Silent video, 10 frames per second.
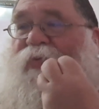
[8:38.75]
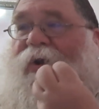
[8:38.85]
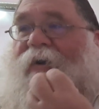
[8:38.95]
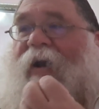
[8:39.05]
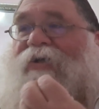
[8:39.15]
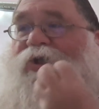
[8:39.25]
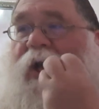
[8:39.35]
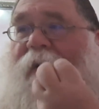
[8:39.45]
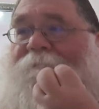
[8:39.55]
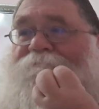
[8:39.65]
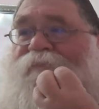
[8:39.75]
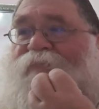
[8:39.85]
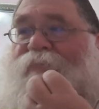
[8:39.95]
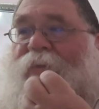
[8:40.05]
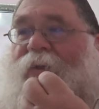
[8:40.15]
where Hashem
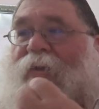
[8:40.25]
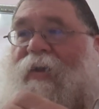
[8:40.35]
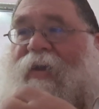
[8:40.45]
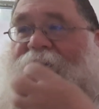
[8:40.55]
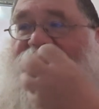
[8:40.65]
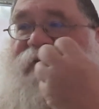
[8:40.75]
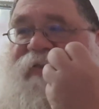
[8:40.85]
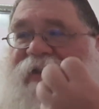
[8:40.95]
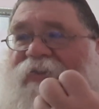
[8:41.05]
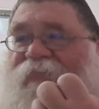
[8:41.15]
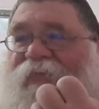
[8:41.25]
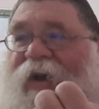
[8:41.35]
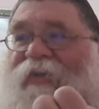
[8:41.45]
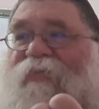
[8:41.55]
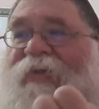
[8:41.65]
is identified